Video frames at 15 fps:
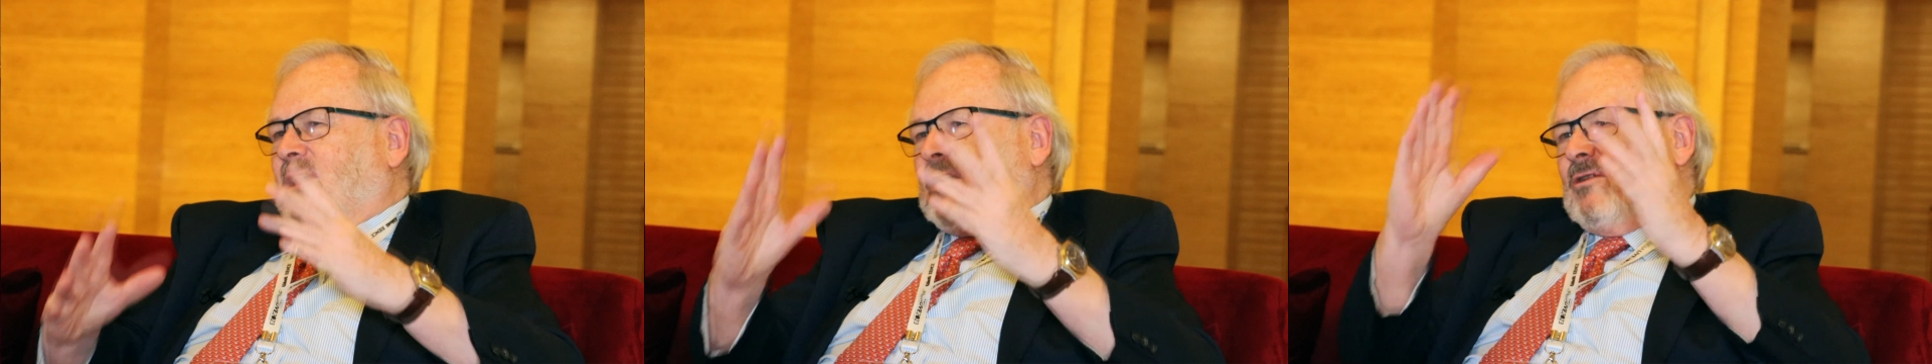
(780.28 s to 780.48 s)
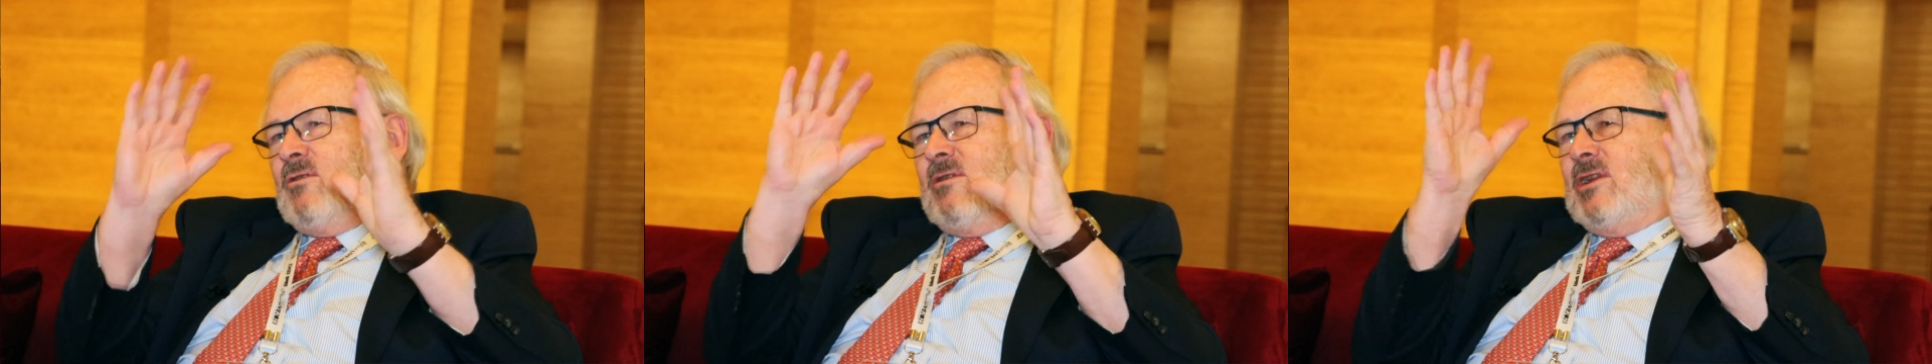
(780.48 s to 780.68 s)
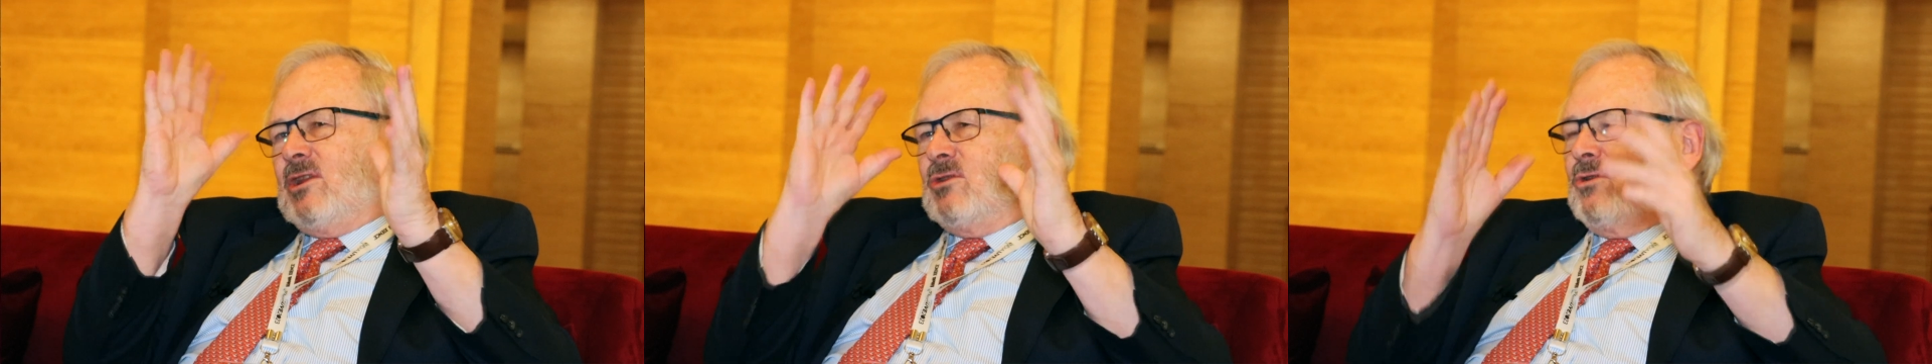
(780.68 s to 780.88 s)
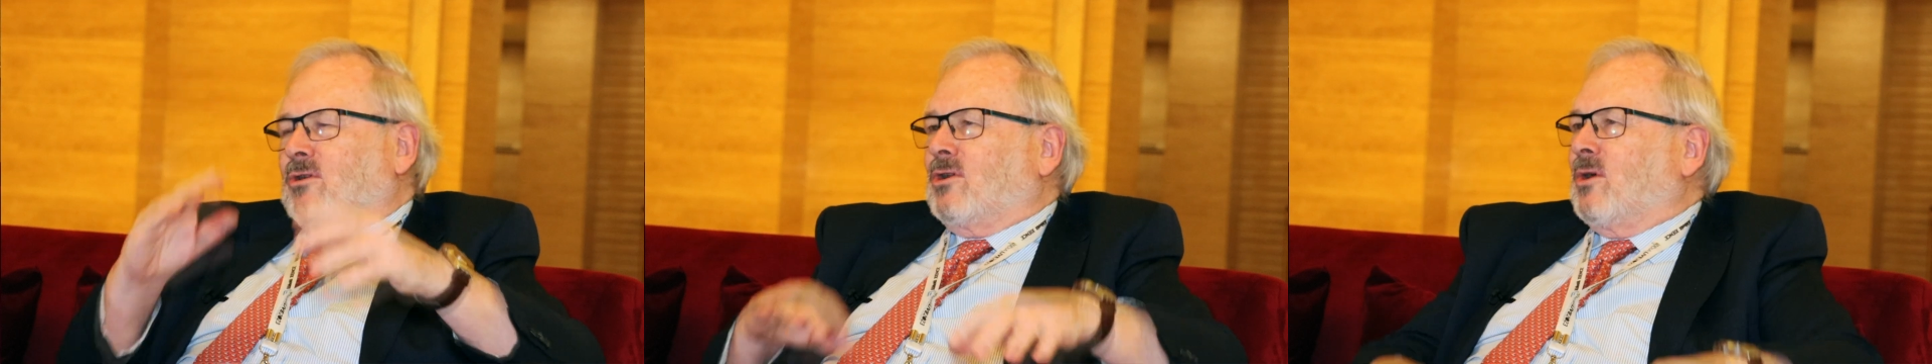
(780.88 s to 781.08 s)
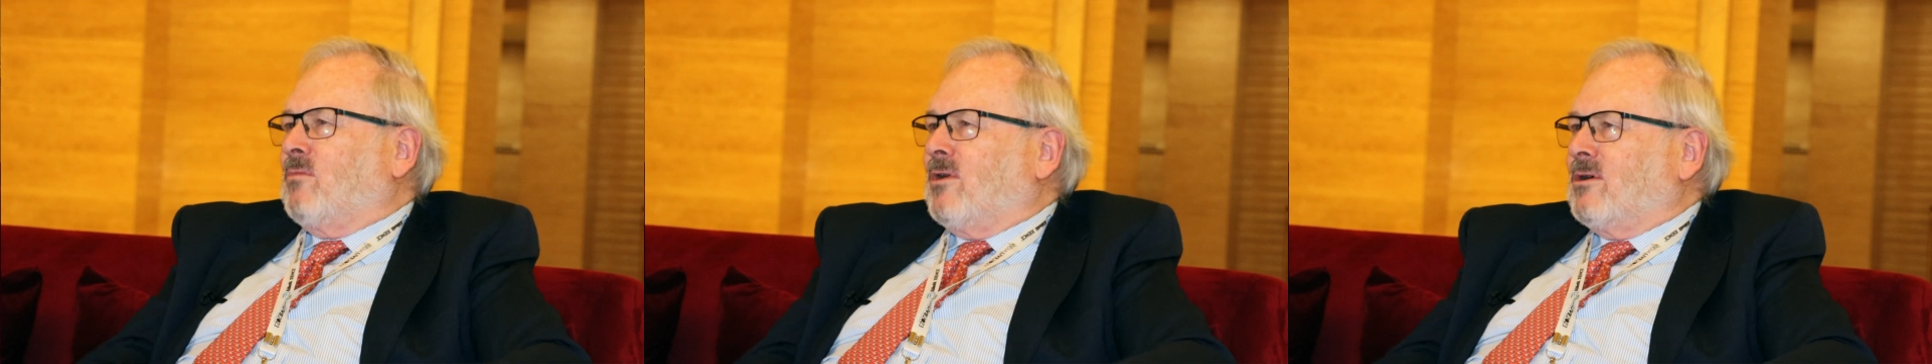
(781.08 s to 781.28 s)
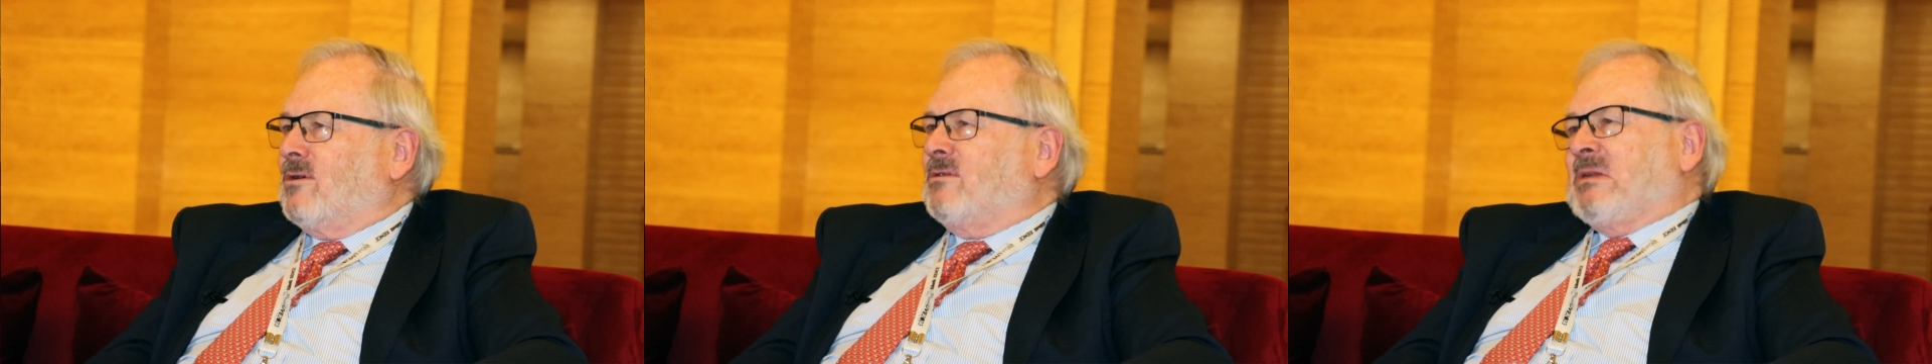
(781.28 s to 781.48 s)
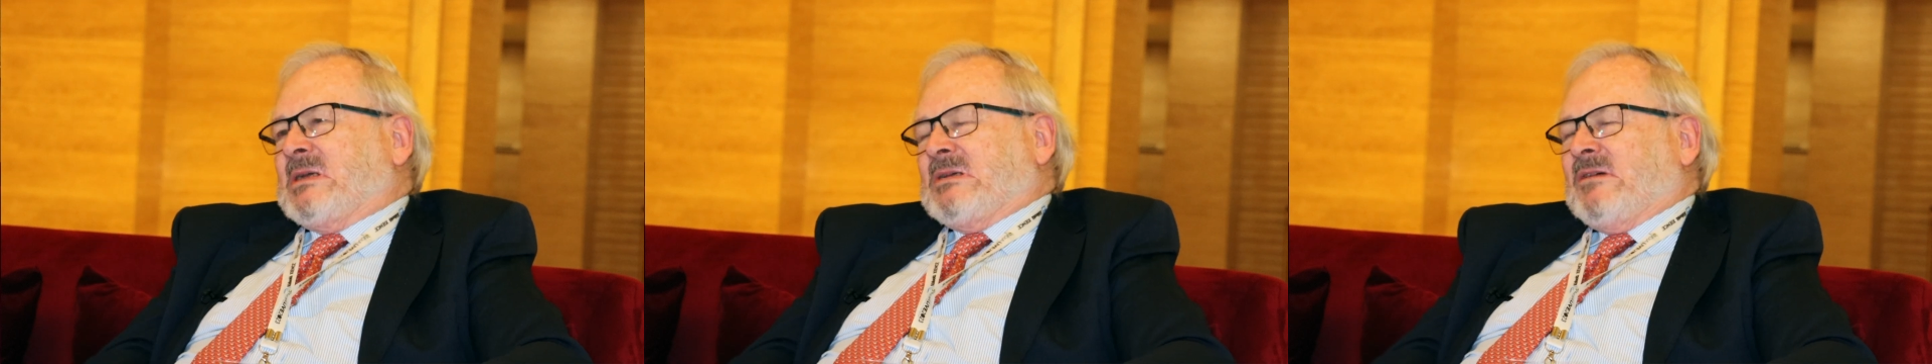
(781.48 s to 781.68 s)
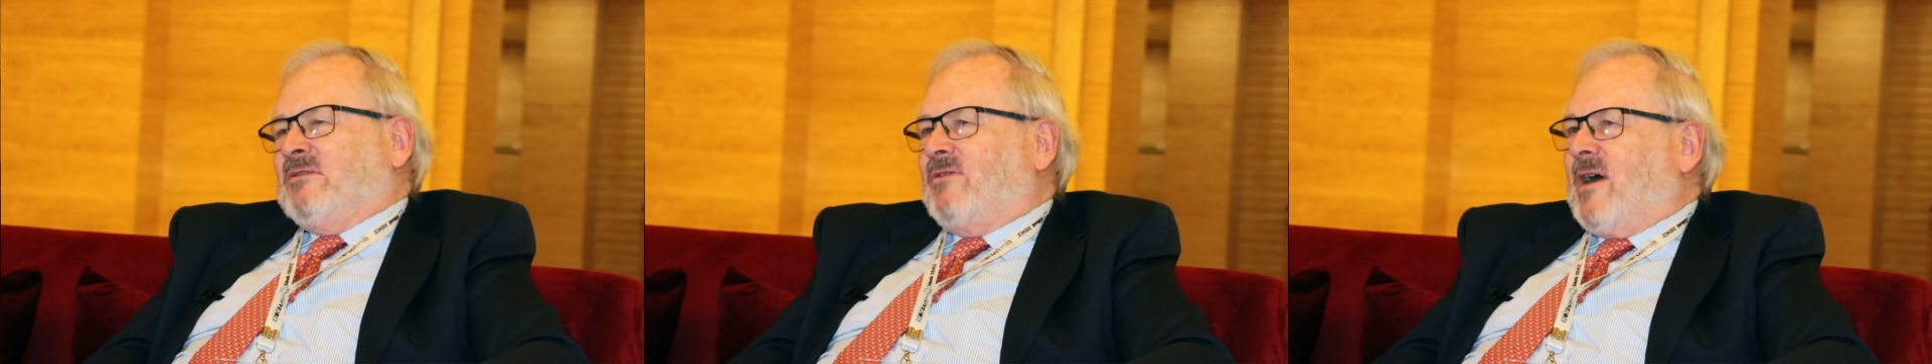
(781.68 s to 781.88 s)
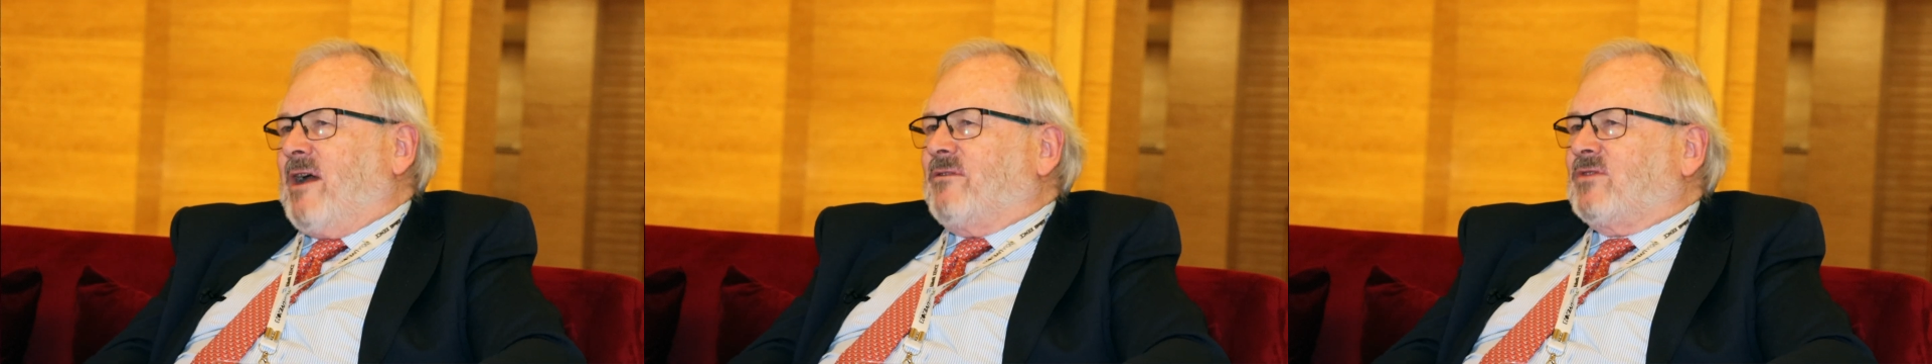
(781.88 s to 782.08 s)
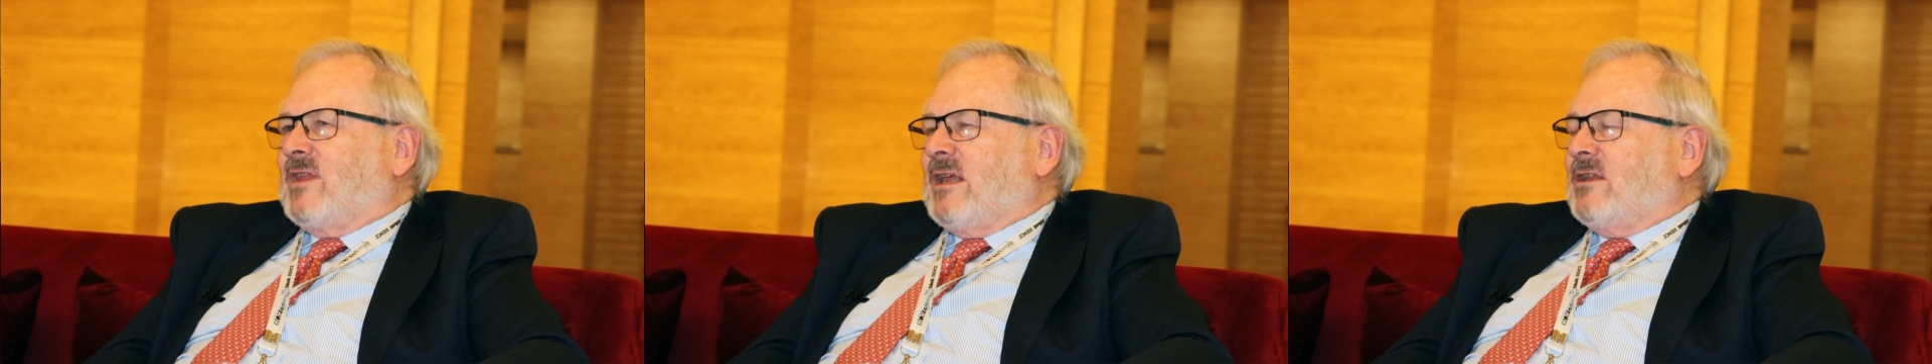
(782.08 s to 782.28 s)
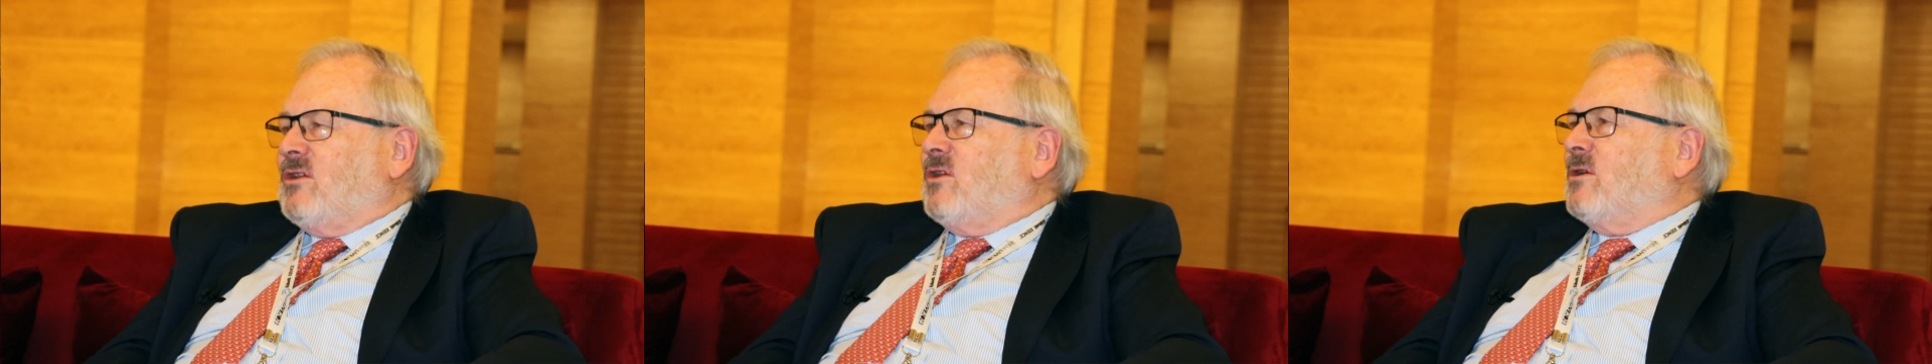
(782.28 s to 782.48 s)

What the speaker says: can only talk about 5-10